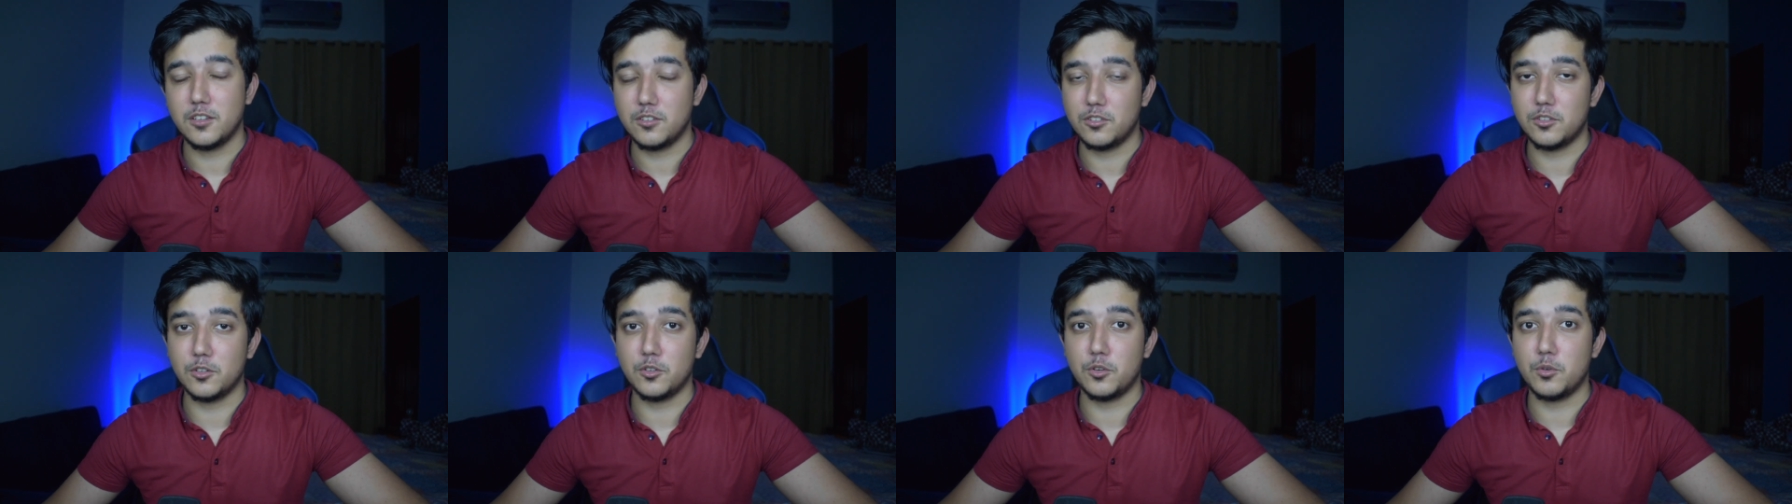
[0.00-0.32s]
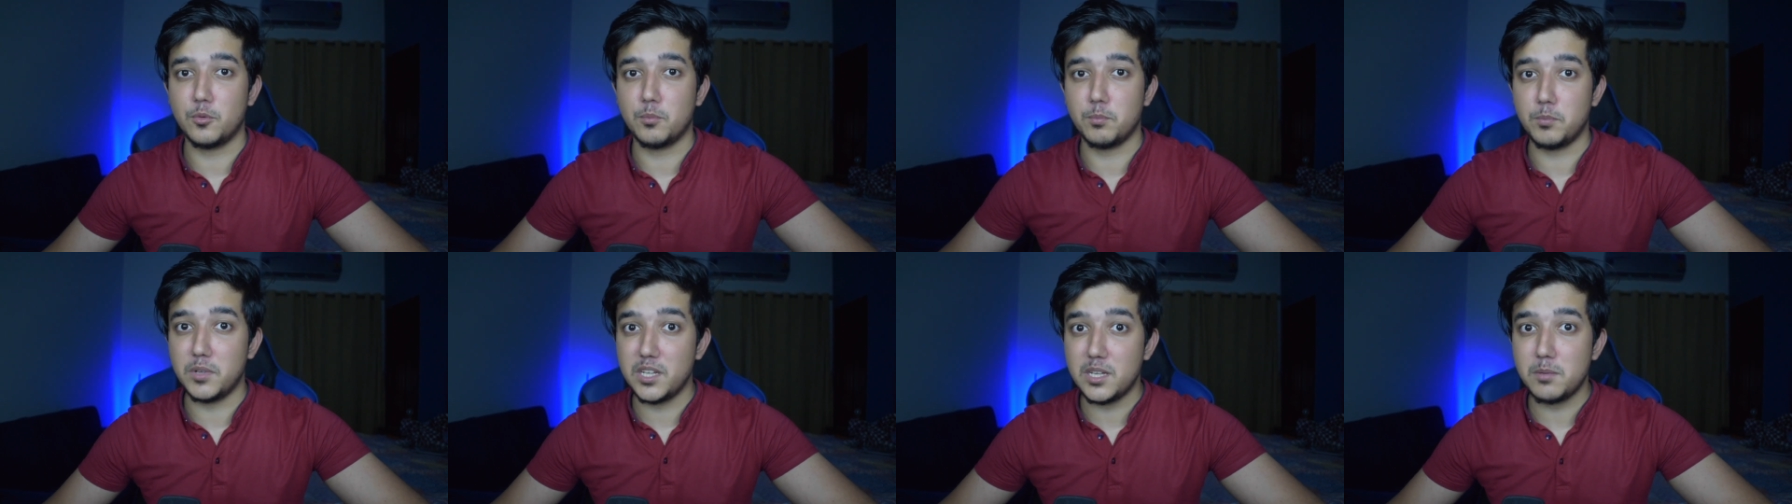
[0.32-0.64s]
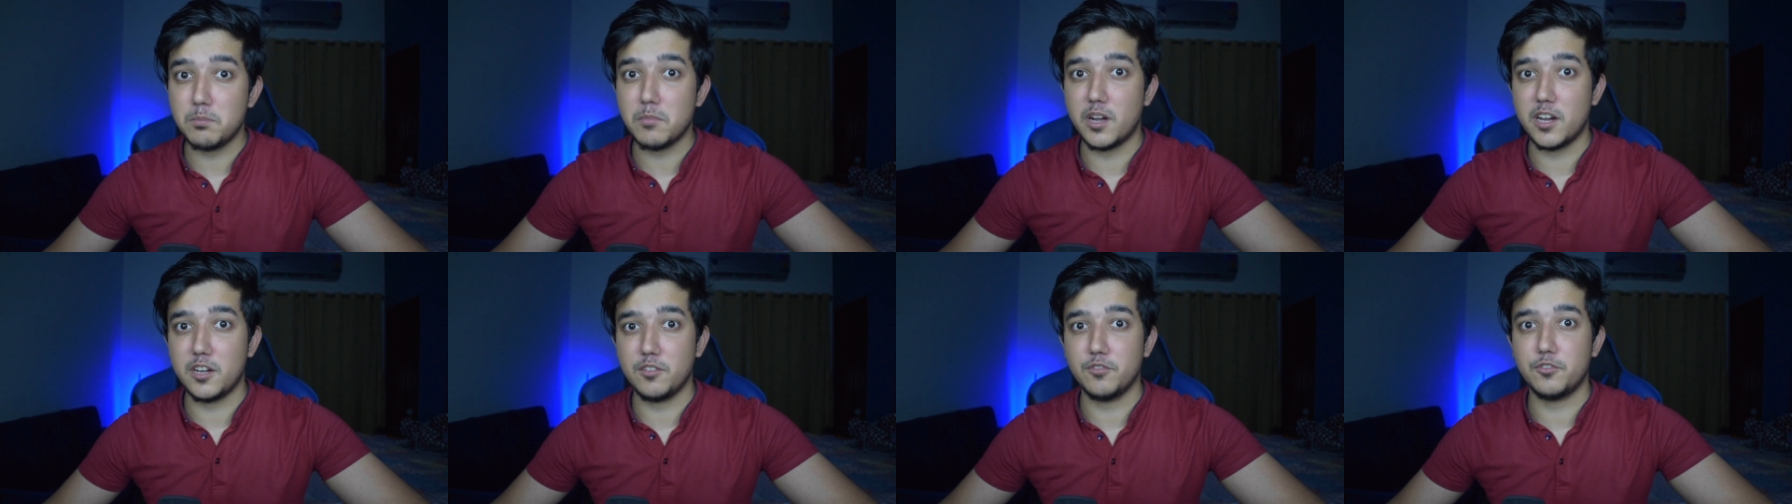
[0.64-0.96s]
So be
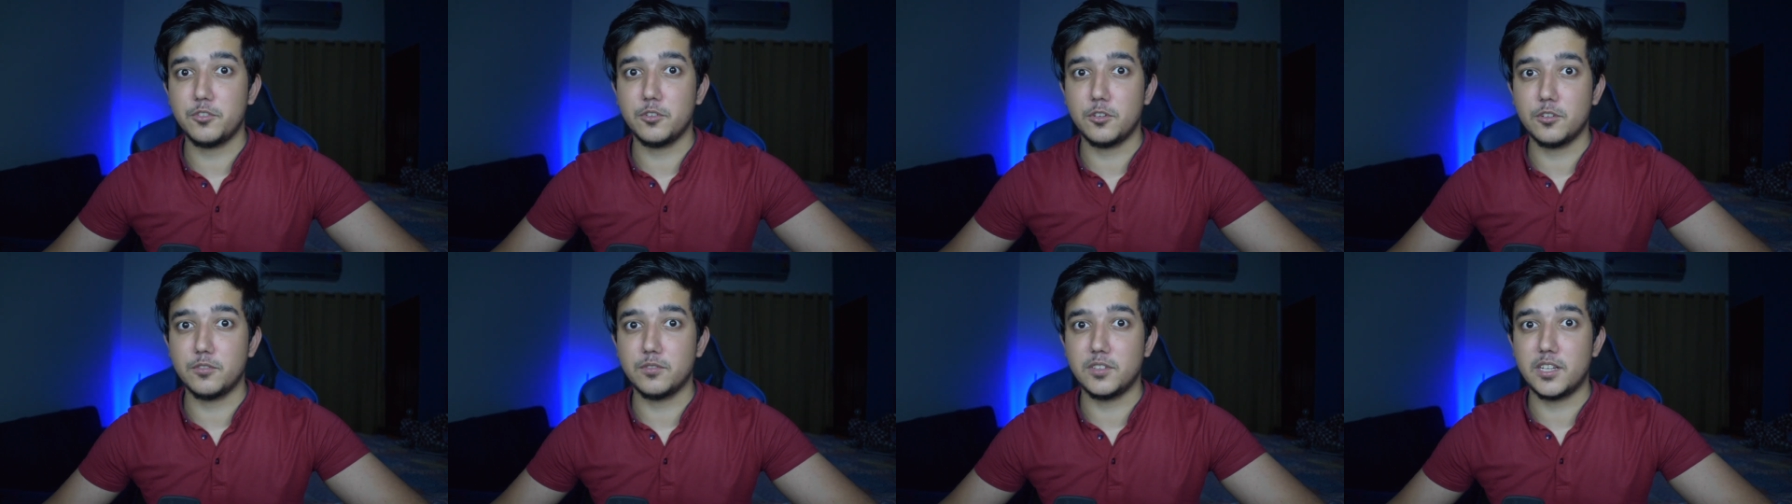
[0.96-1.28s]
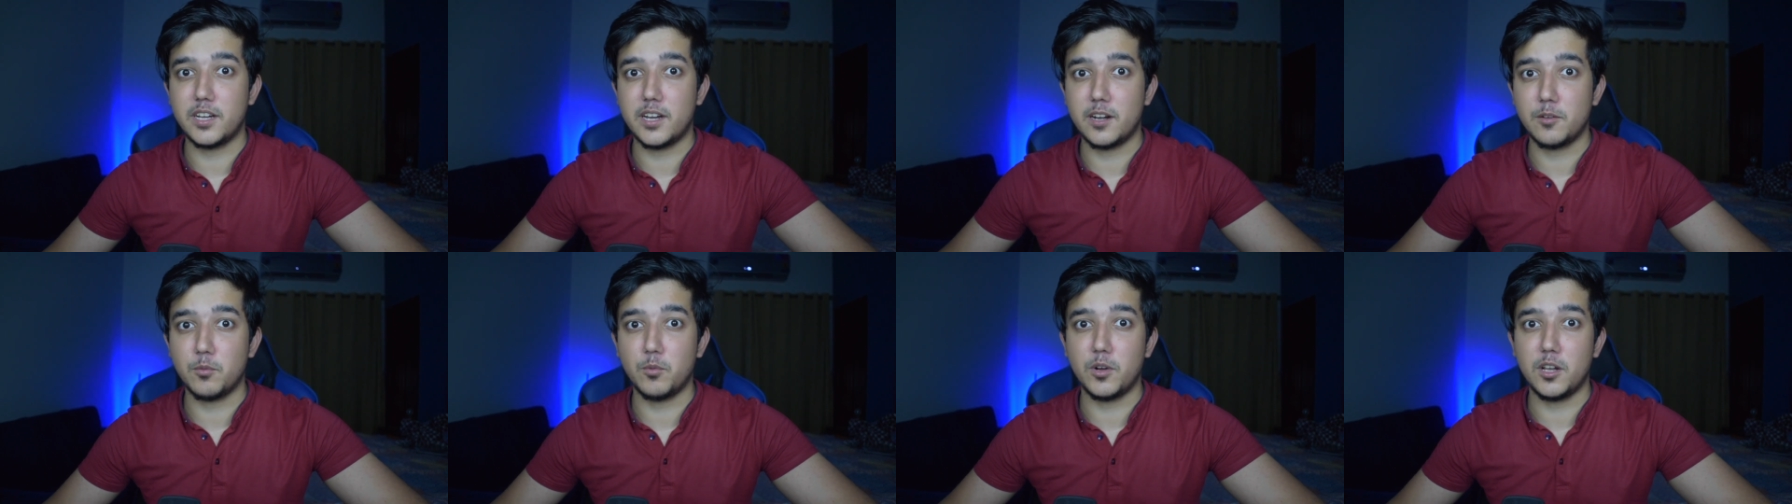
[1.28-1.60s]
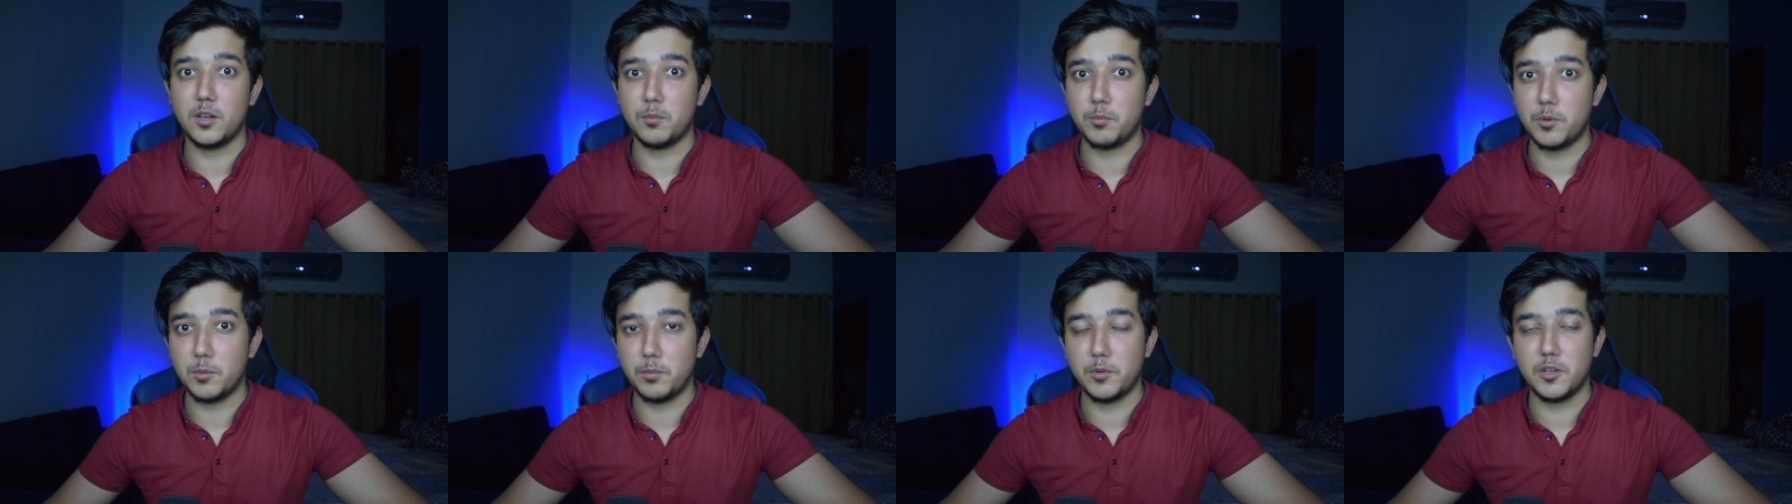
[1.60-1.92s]
mindful of that
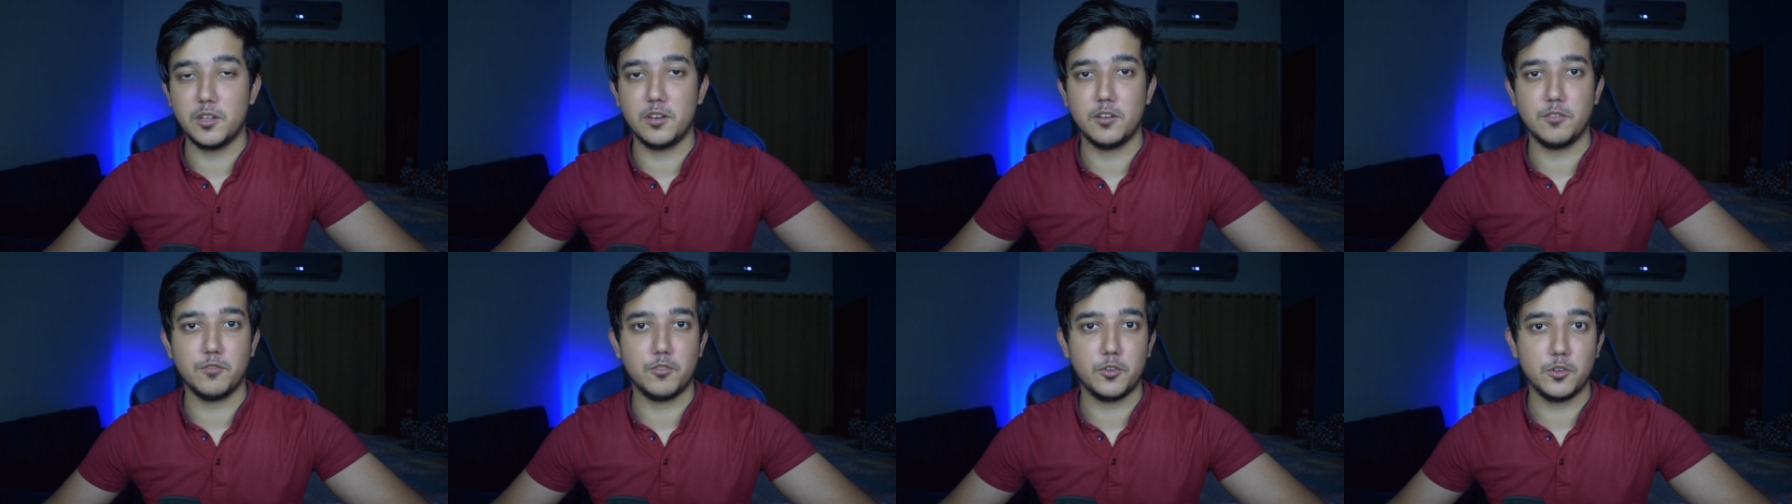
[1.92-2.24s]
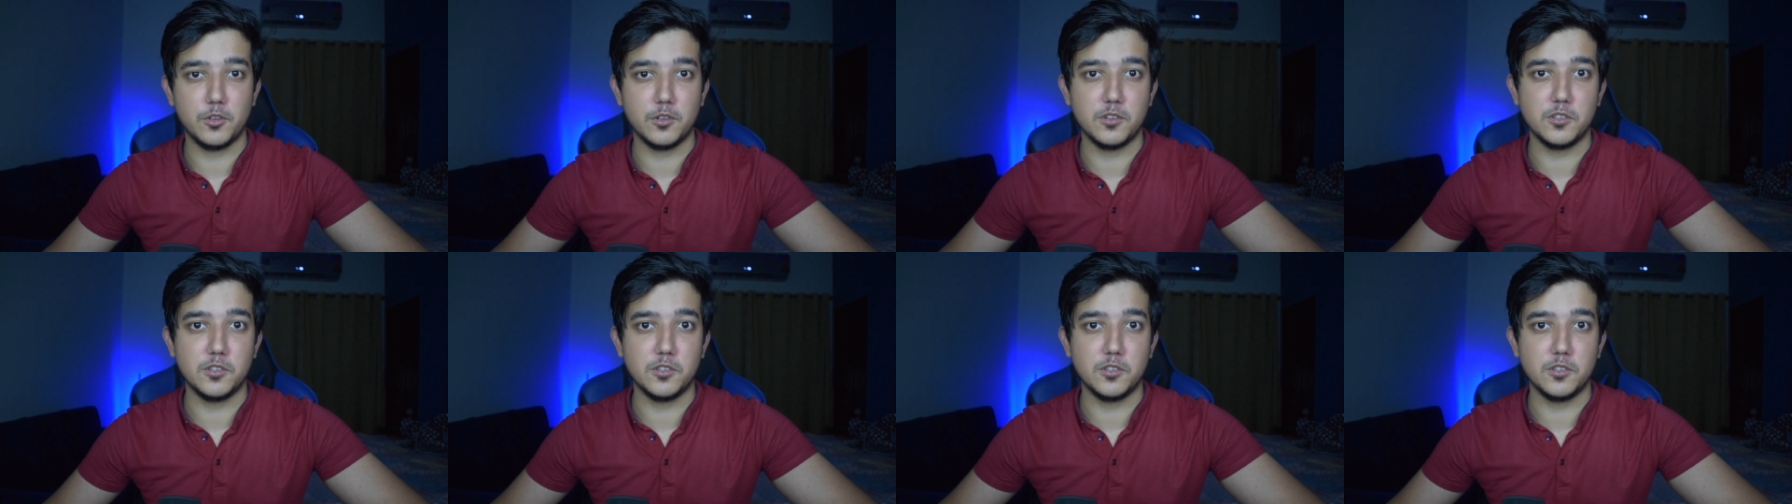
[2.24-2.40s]
while preparing for your